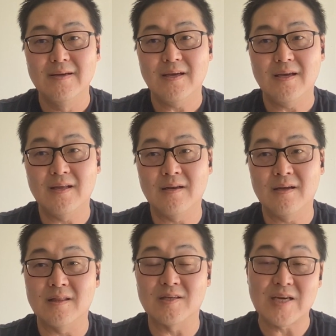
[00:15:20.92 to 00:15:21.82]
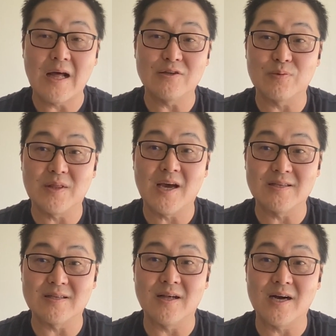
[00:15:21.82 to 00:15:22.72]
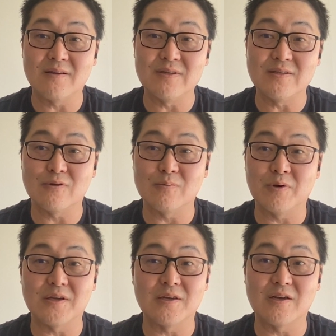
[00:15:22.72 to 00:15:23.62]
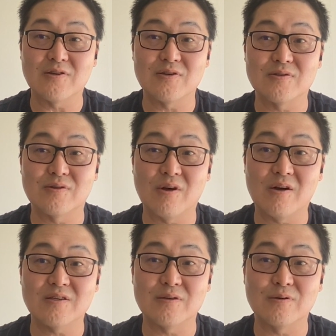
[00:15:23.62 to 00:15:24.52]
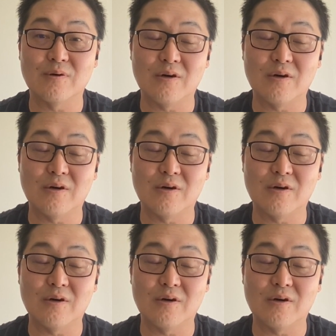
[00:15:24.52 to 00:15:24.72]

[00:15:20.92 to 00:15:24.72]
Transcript: And the challenge with that is a lot of these third-party connections are also